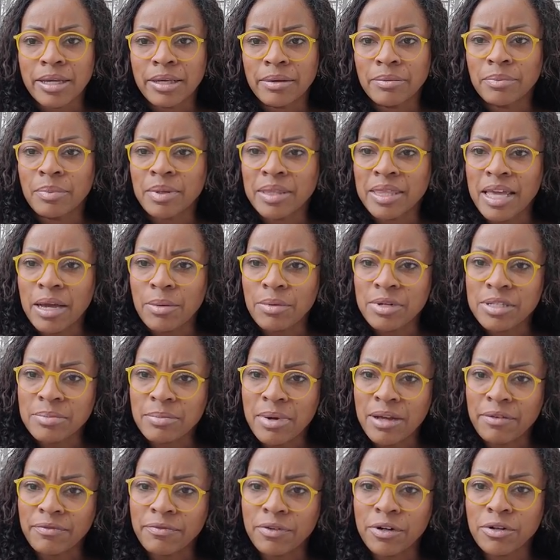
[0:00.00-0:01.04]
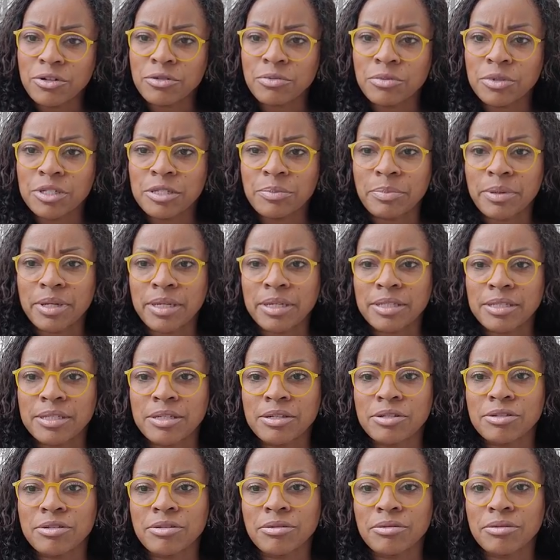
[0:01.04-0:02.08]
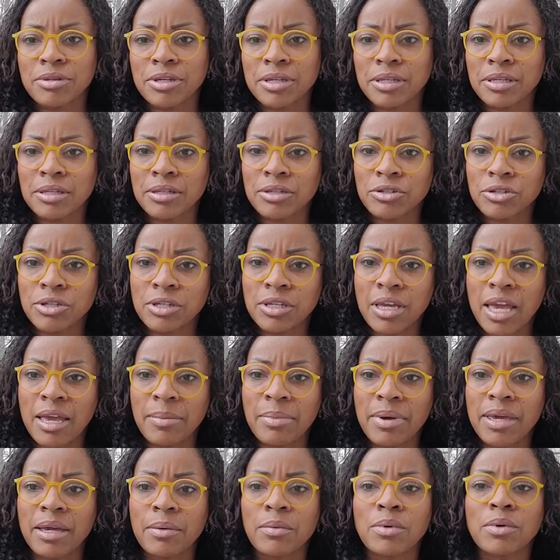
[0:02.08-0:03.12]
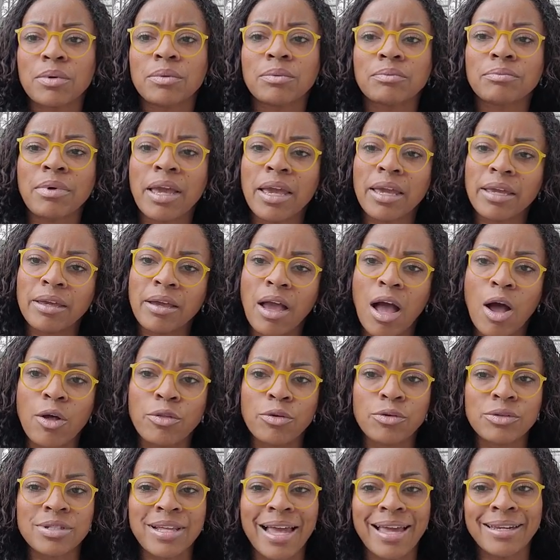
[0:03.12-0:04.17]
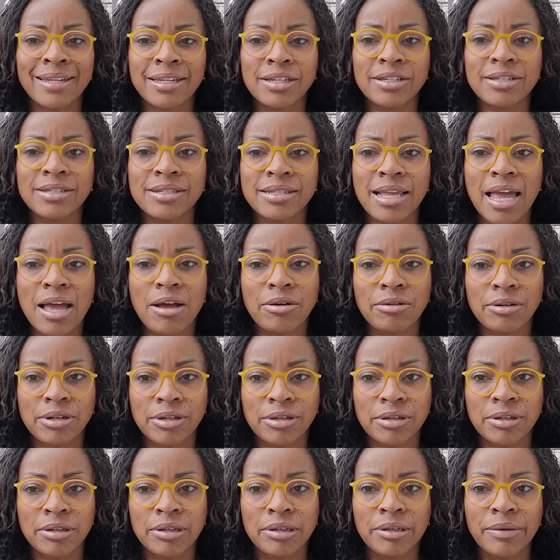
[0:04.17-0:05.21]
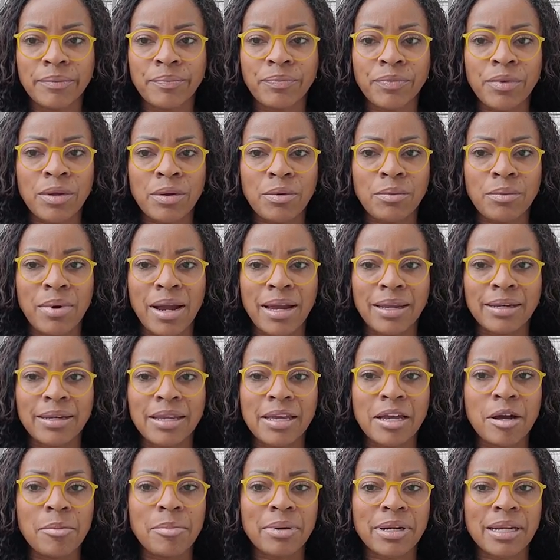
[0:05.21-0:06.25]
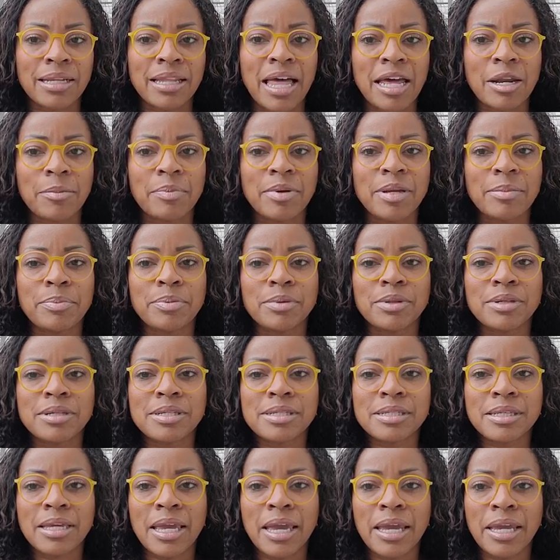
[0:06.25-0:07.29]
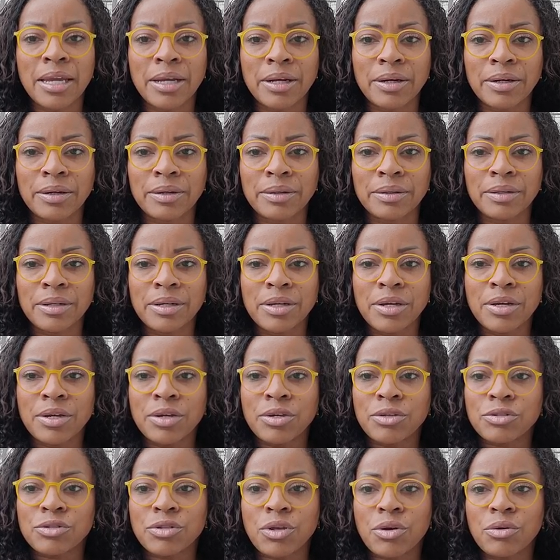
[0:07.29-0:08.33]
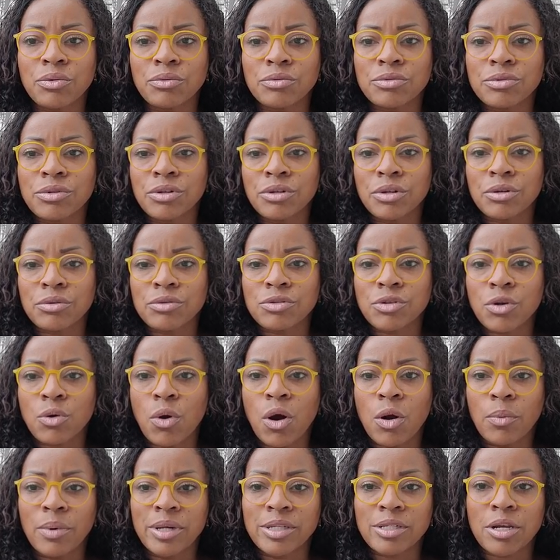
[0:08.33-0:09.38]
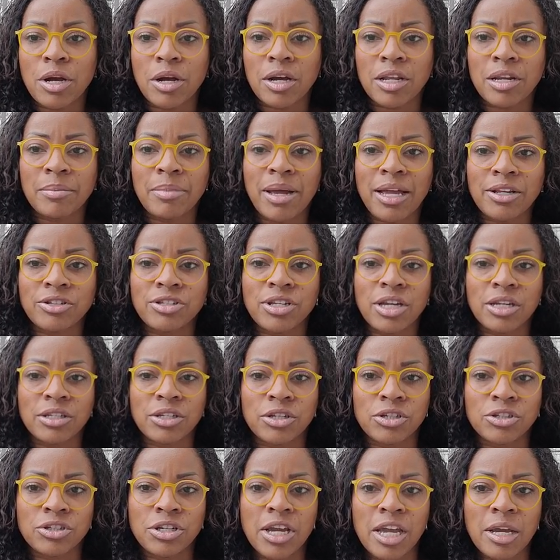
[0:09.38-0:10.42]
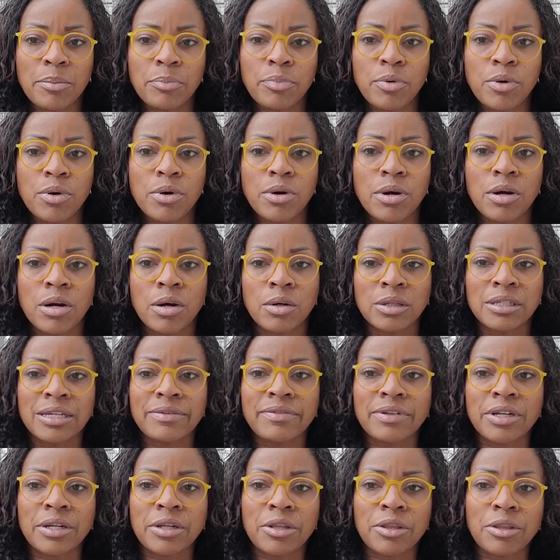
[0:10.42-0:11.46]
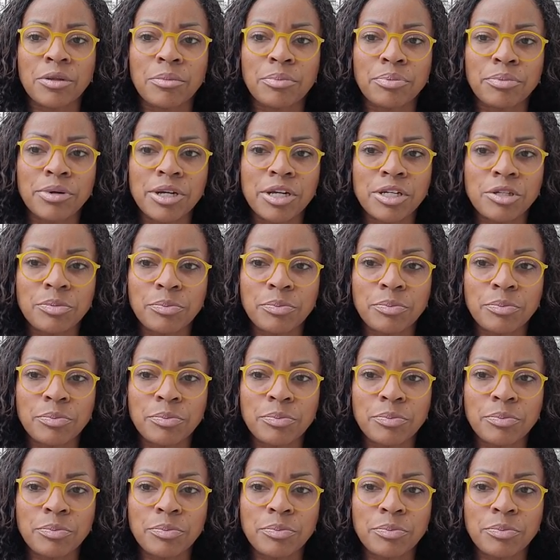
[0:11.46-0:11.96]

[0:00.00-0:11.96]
but that was my first response. And so then she came back, well, hey, all those ideas sound good right now, but a lot of people are scared. So, so are we talking about check-to-check poor or living under the bridge